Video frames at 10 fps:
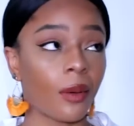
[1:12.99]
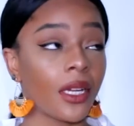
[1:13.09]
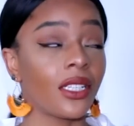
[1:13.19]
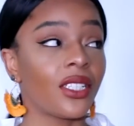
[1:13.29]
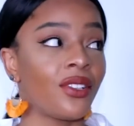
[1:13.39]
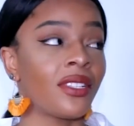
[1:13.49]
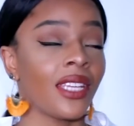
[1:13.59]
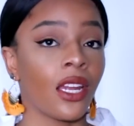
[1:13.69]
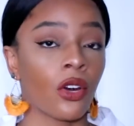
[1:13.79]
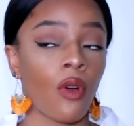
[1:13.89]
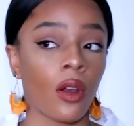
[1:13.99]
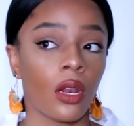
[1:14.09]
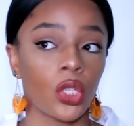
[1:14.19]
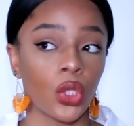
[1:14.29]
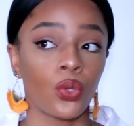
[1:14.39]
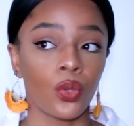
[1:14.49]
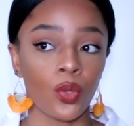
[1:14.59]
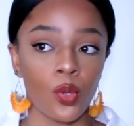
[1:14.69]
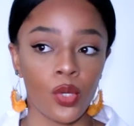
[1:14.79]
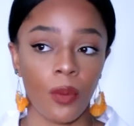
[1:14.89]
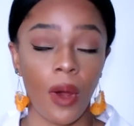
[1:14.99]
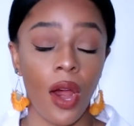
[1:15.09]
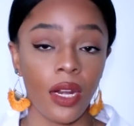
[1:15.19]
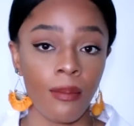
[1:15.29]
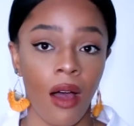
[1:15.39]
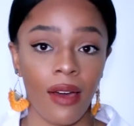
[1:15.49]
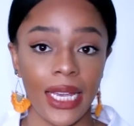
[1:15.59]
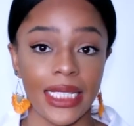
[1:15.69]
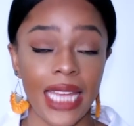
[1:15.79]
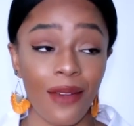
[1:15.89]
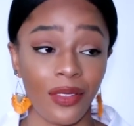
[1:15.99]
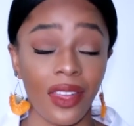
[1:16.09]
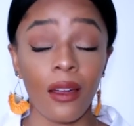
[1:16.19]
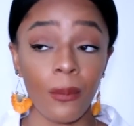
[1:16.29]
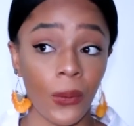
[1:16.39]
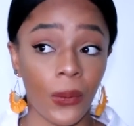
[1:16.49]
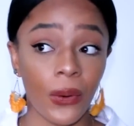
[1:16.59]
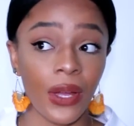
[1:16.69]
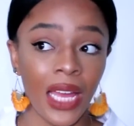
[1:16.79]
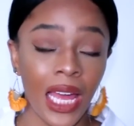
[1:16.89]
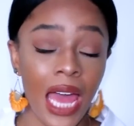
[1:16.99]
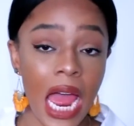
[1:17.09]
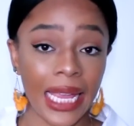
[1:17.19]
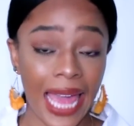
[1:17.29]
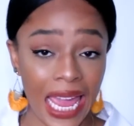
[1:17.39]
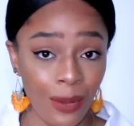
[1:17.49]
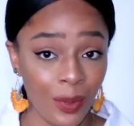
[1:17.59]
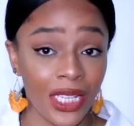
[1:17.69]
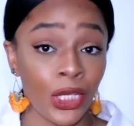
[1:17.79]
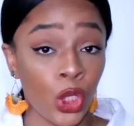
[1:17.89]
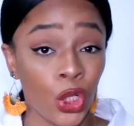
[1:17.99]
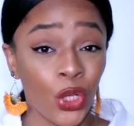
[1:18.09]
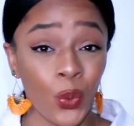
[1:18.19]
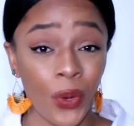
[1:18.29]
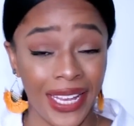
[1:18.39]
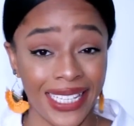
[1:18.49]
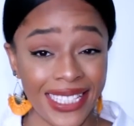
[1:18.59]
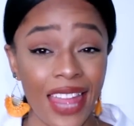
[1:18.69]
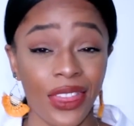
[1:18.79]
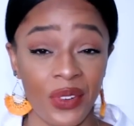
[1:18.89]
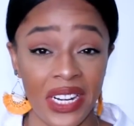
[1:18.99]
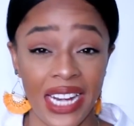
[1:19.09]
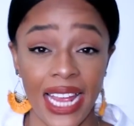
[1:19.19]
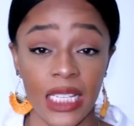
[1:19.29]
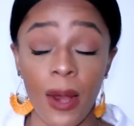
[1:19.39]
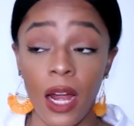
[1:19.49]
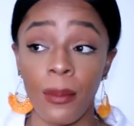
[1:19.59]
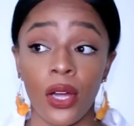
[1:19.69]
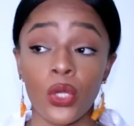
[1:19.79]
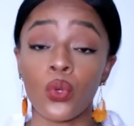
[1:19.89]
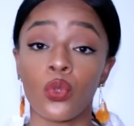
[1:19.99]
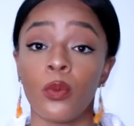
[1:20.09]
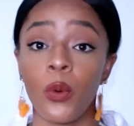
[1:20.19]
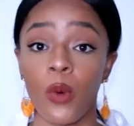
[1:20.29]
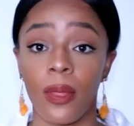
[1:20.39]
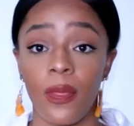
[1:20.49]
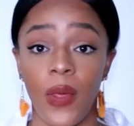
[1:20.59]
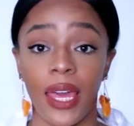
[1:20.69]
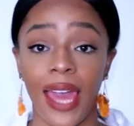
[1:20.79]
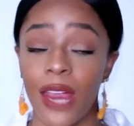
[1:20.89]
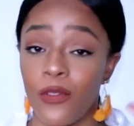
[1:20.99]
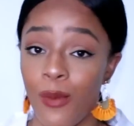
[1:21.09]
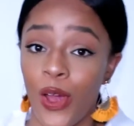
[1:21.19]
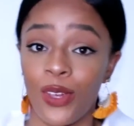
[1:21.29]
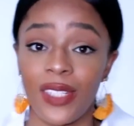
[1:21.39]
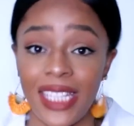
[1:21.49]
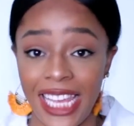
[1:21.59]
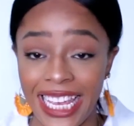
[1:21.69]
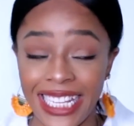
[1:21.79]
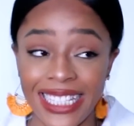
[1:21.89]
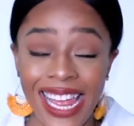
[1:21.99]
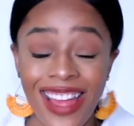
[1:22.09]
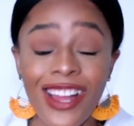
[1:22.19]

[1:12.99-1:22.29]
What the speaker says: probably going to do this in chronological order, bearing in mind everything I bought came within 2 weeks and 3 days. Bear in mind, all but one thing came from overseas.